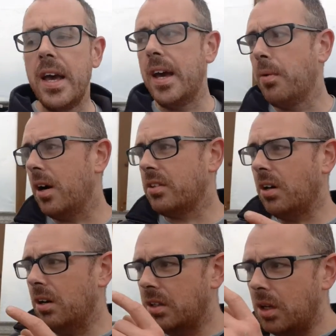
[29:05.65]
What I
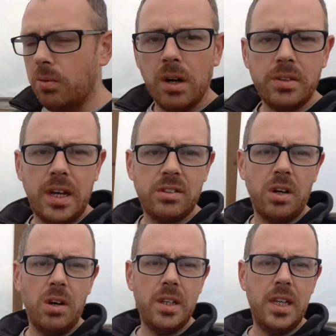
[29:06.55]
started to do was, I
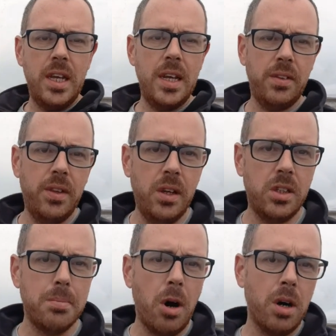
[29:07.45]
started to take
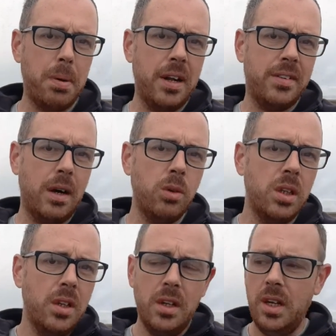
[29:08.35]
the tomato plants
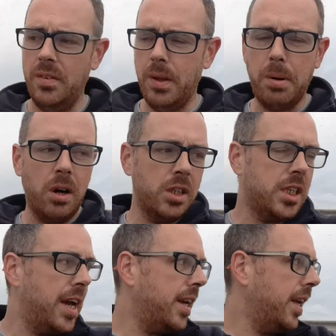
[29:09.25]
out of the potting
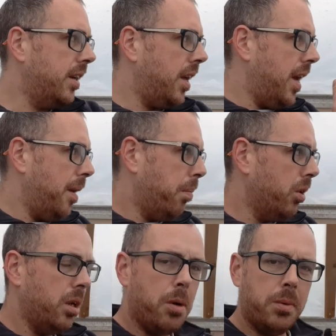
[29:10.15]
shed and
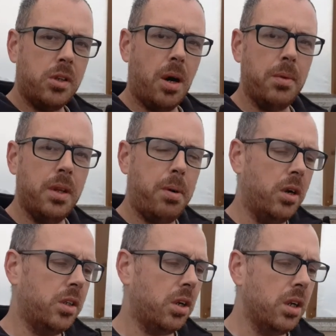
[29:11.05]
putting them up the top of the
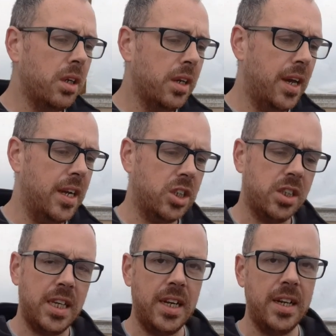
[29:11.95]
potting tunnel,
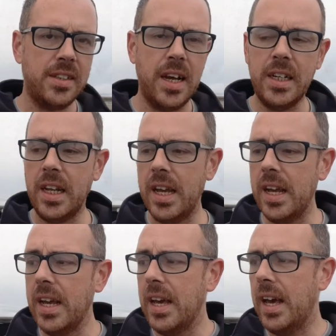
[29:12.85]
just sitting inside
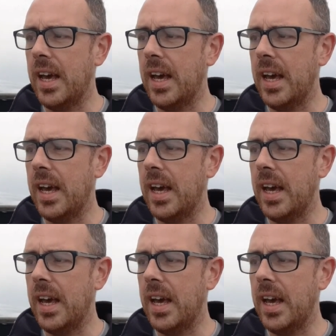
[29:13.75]
there.